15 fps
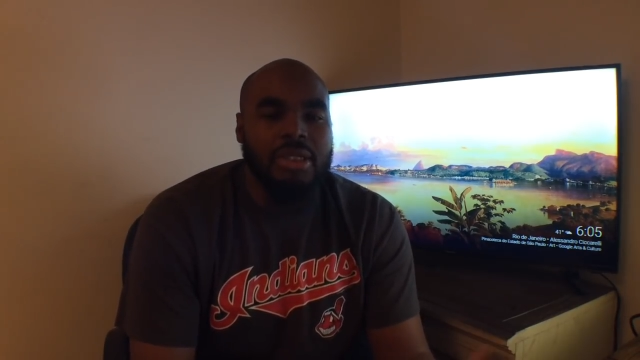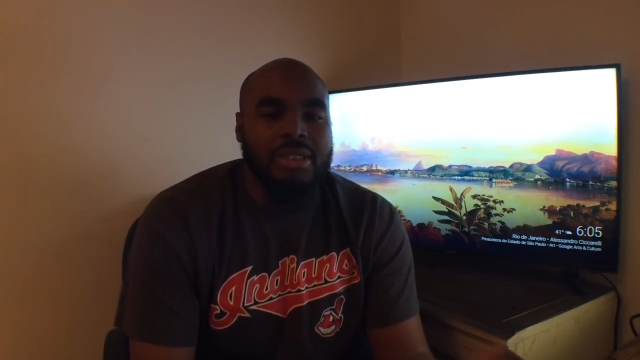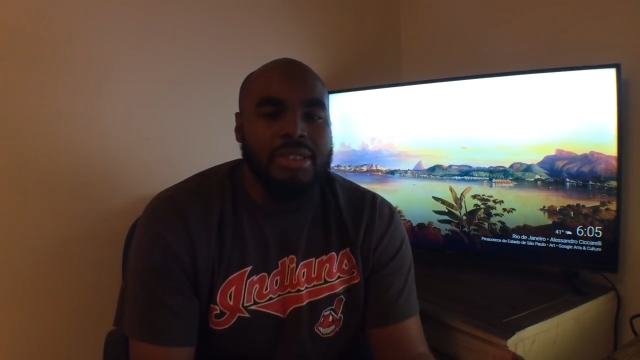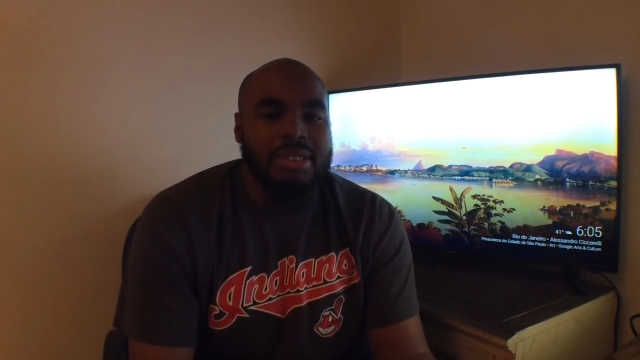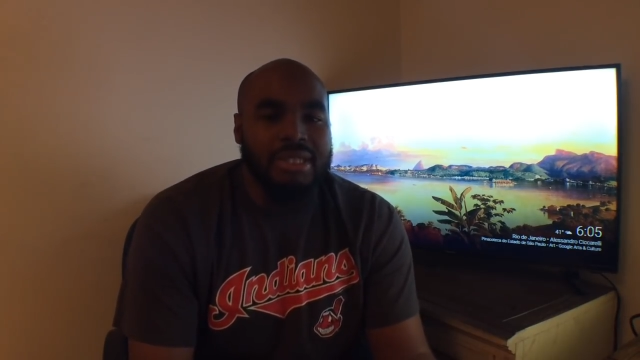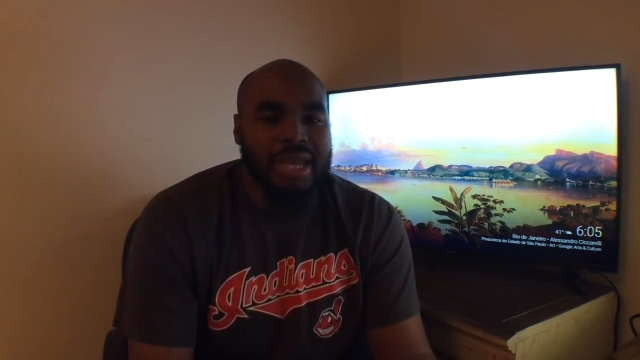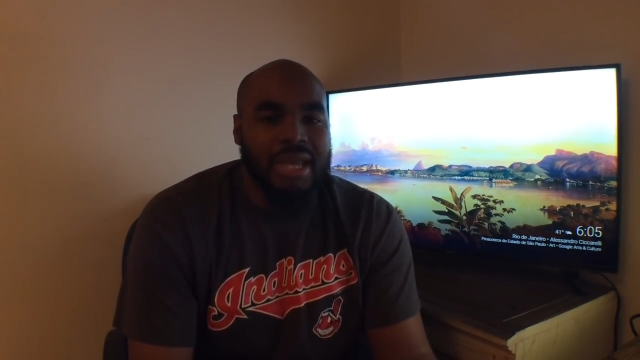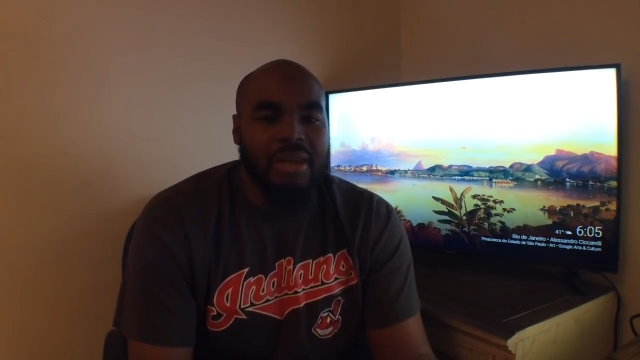
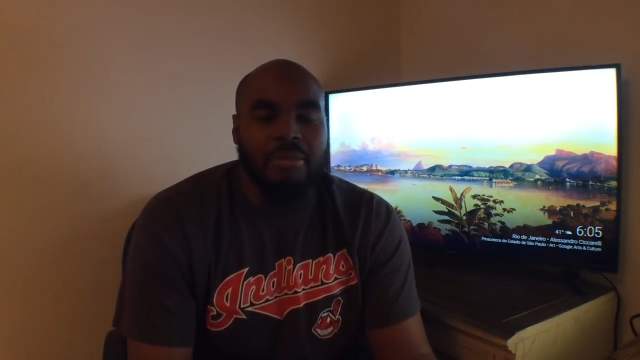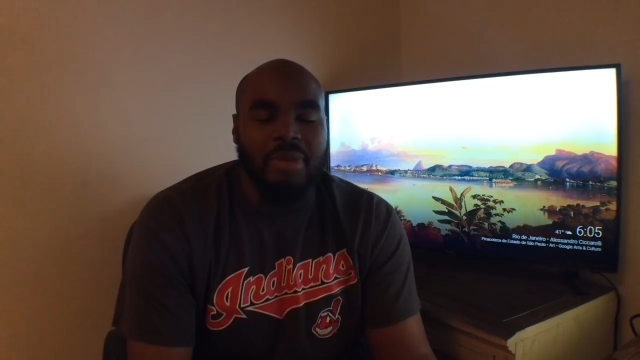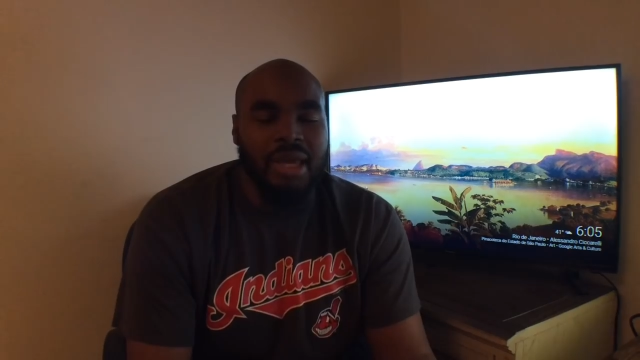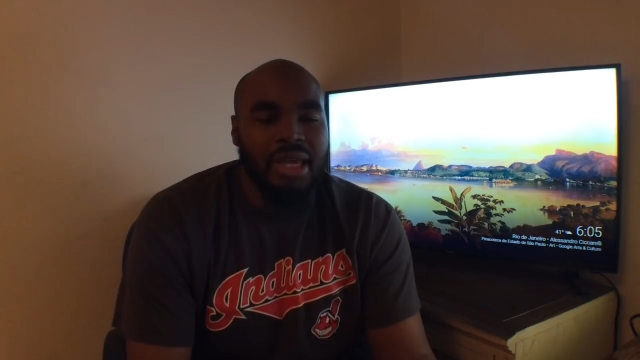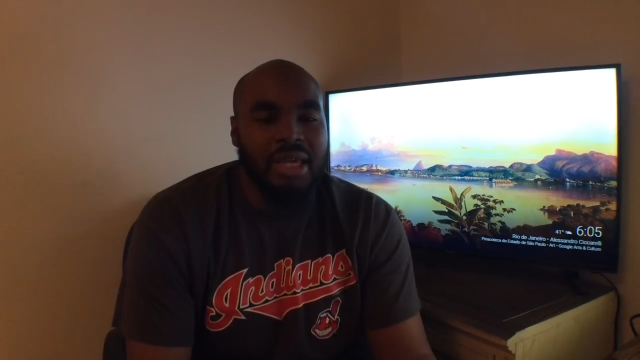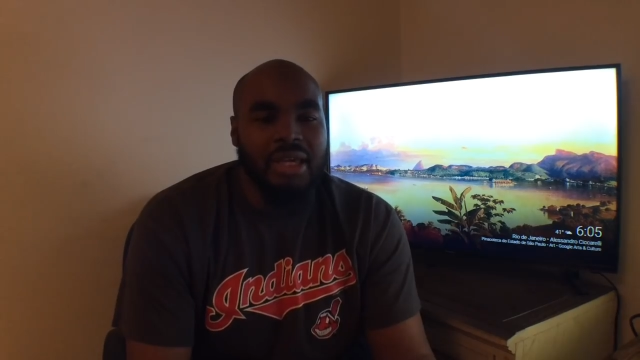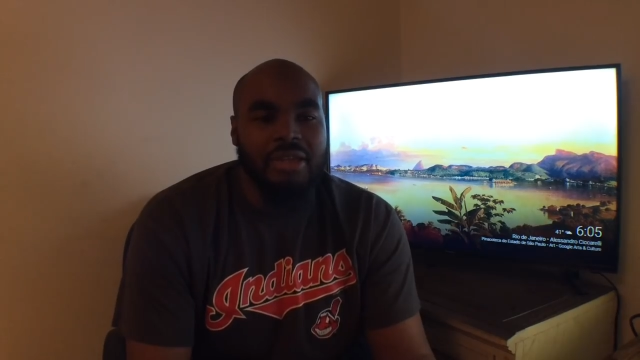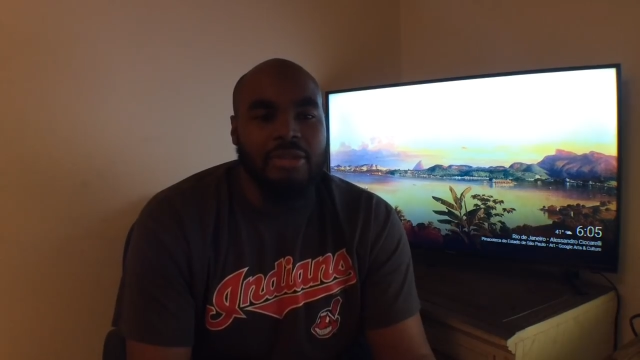cite a
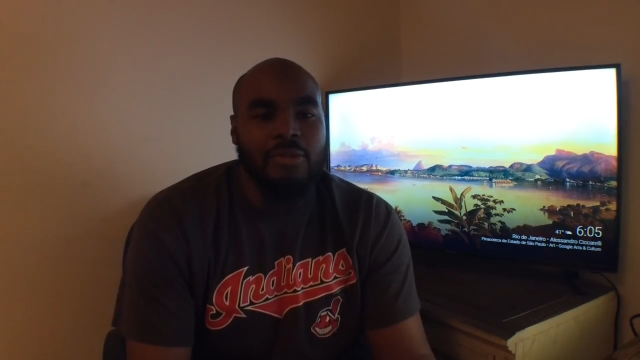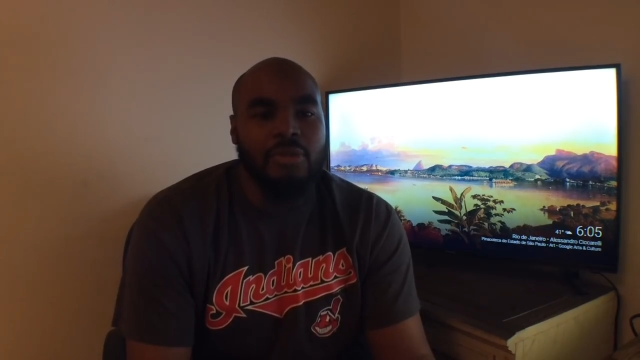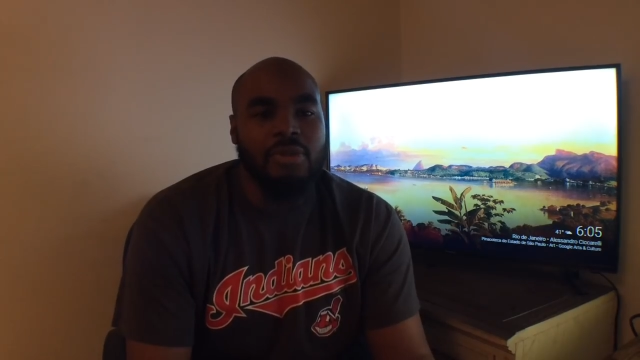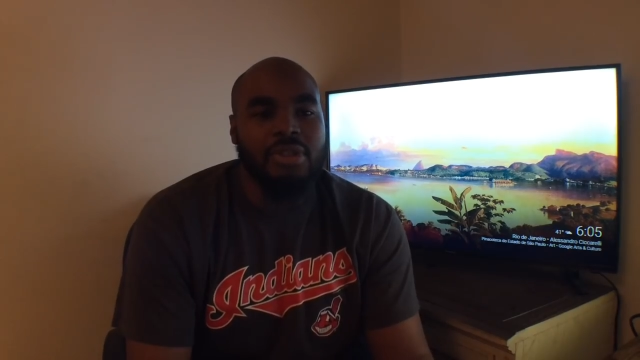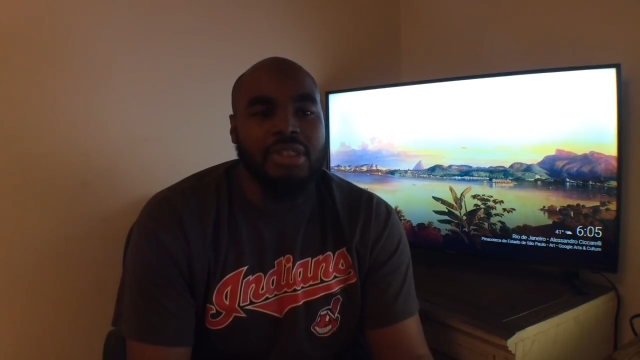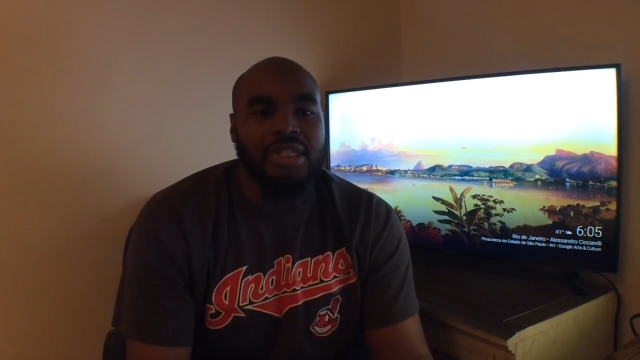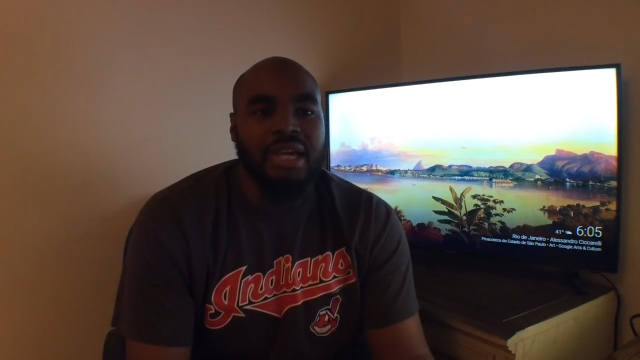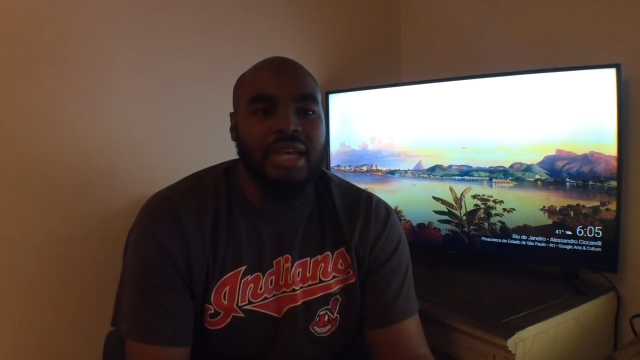page or
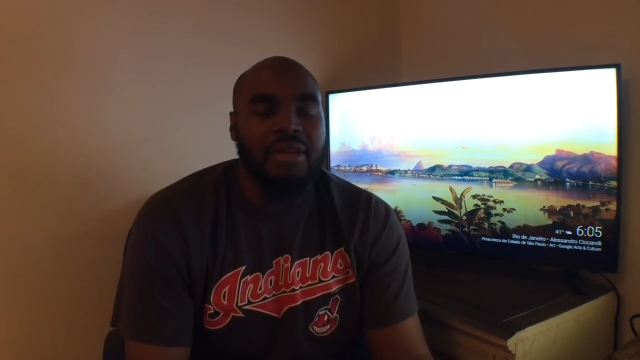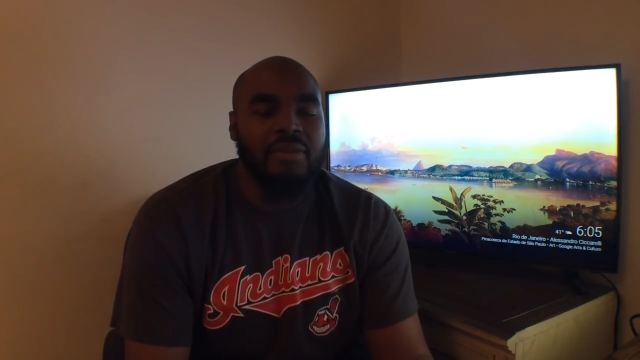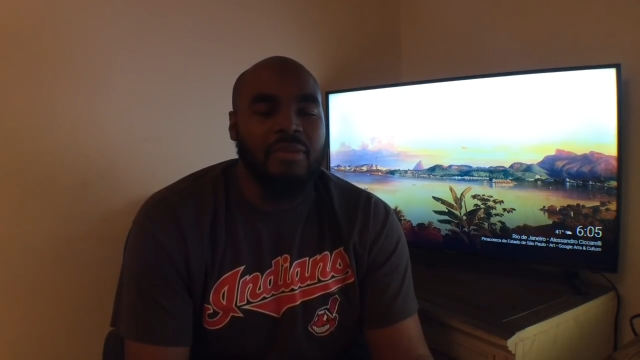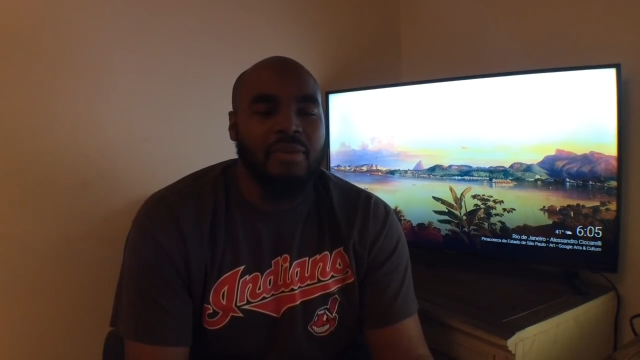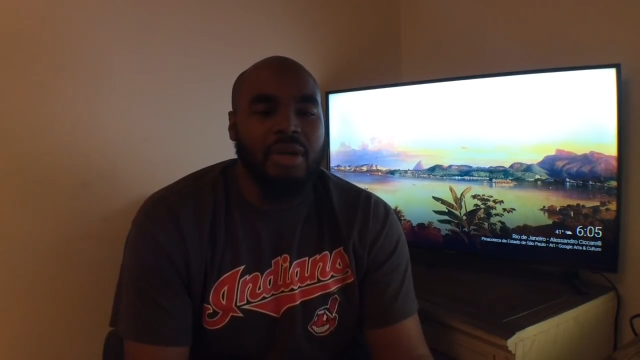cite